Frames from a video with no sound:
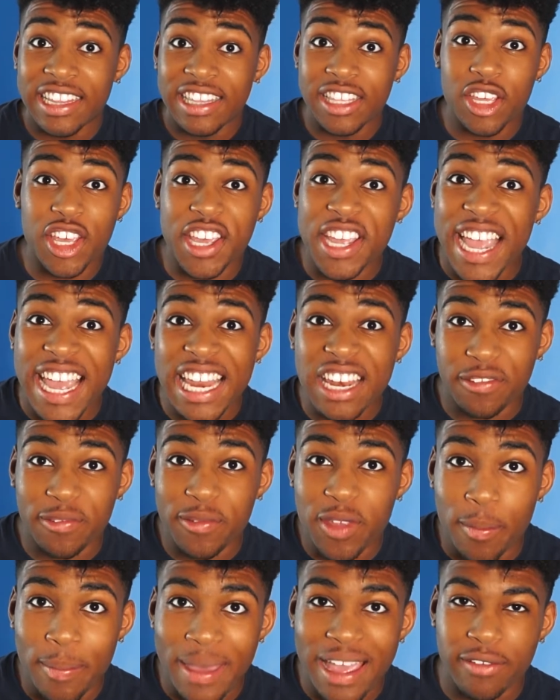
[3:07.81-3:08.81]
You can get this
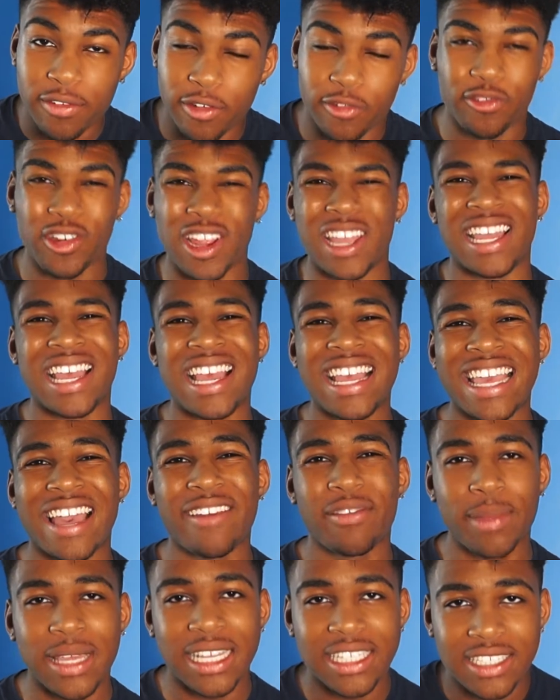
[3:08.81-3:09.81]
from your bank for free. You
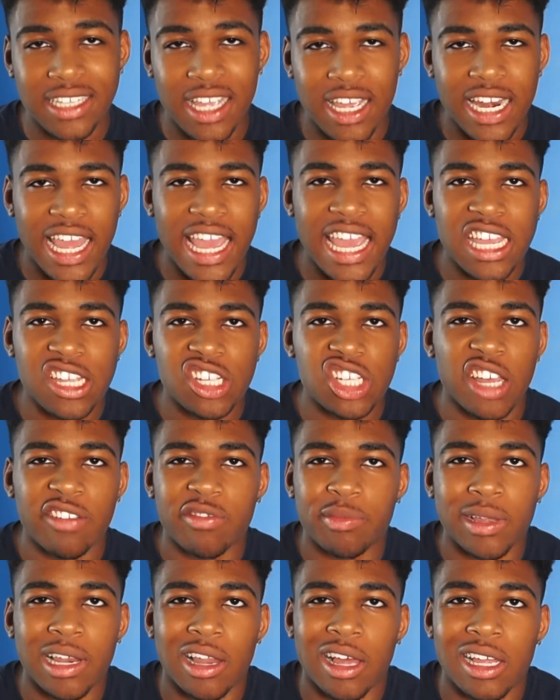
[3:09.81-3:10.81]
have to be a certain age. You have
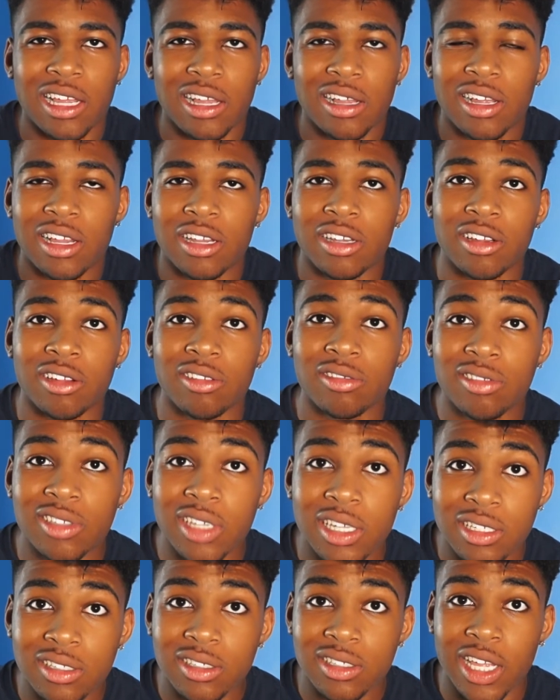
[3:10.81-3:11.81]
to be like, I don't know,
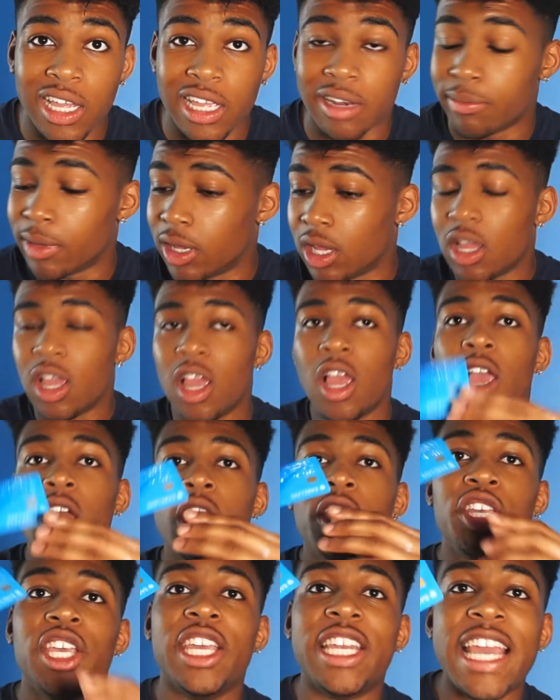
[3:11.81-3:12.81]
16. But
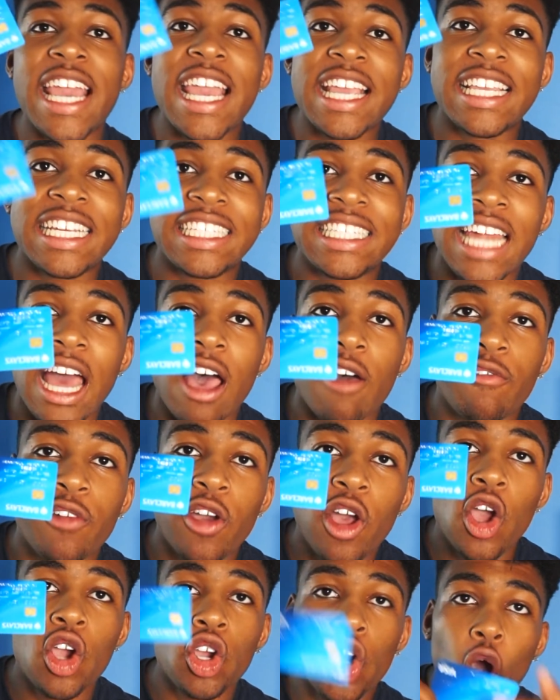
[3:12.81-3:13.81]
you need yourself
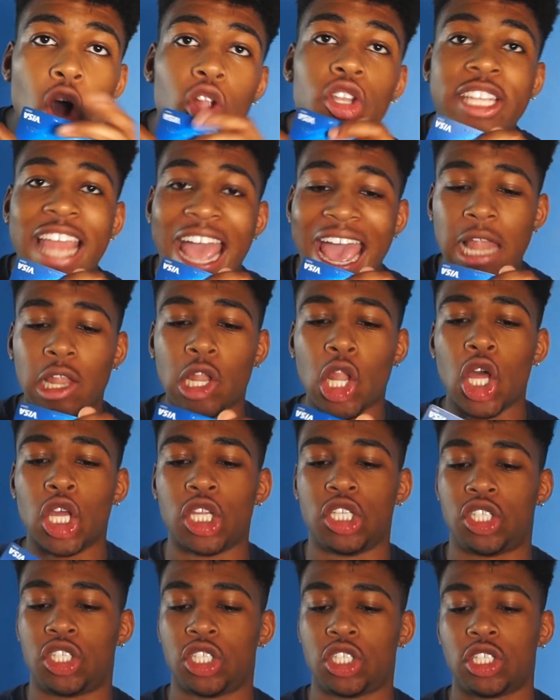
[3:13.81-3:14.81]

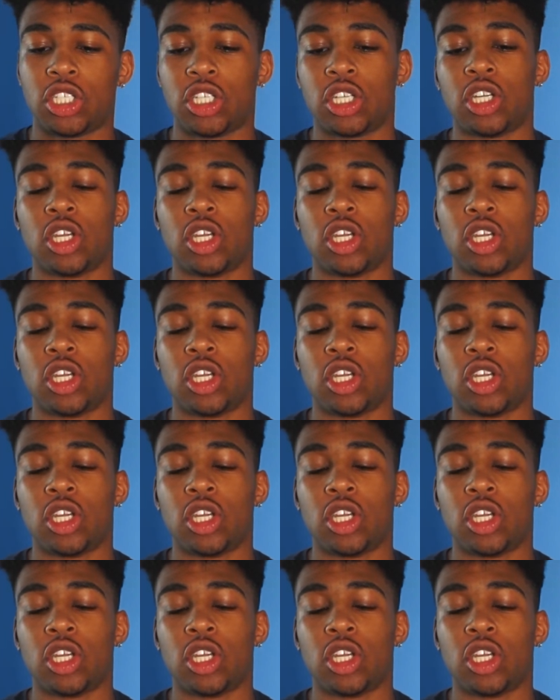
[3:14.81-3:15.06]
contactless.